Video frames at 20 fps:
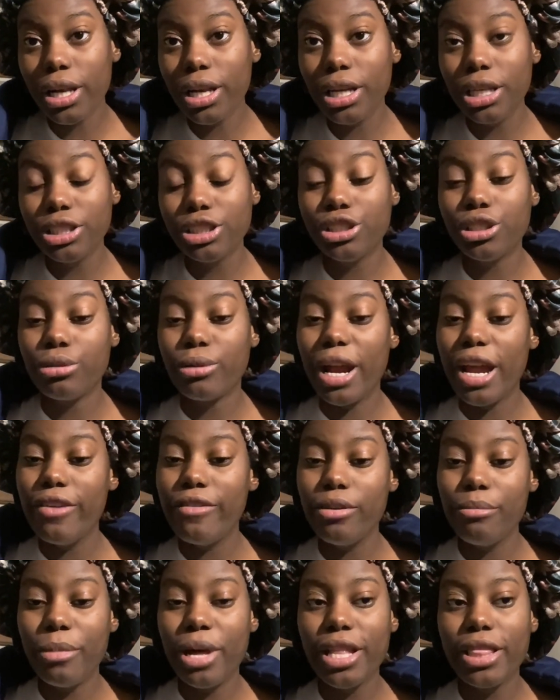is the
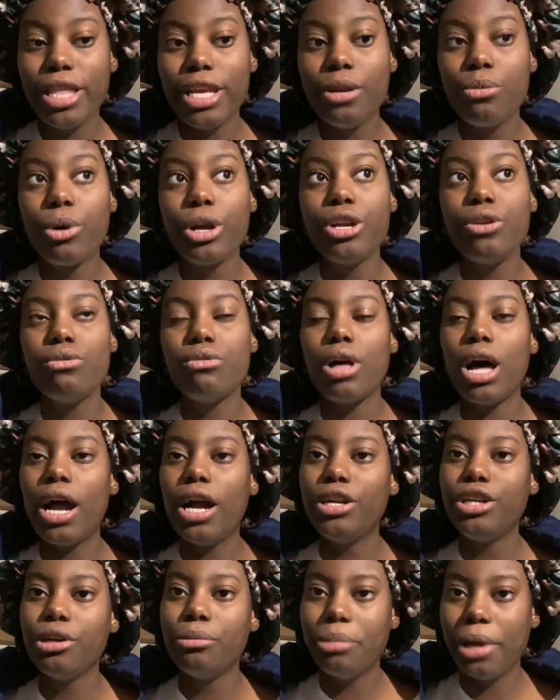Raven method, where you lie
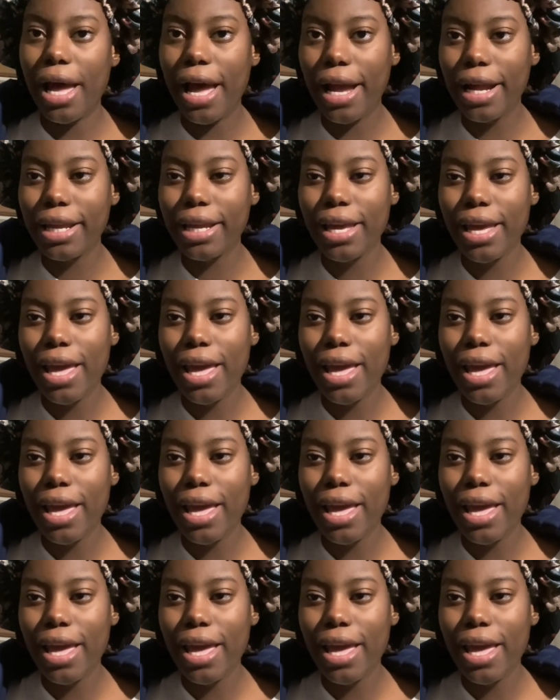on your back